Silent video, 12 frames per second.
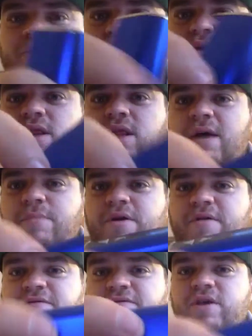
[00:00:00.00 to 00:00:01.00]
It's pretty light,
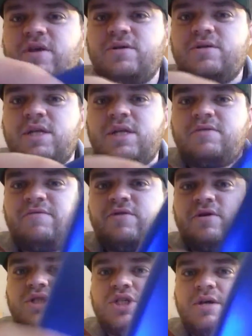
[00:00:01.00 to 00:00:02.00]
but it doesn't
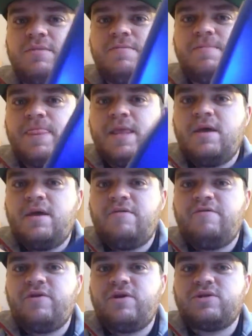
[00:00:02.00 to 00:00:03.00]
feel cheap. It
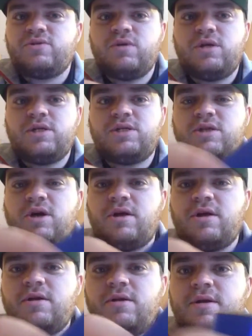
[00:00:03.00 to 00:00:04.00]
feels really
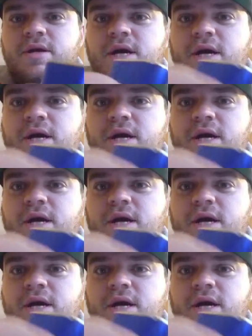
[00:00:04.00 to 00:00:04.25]
solid.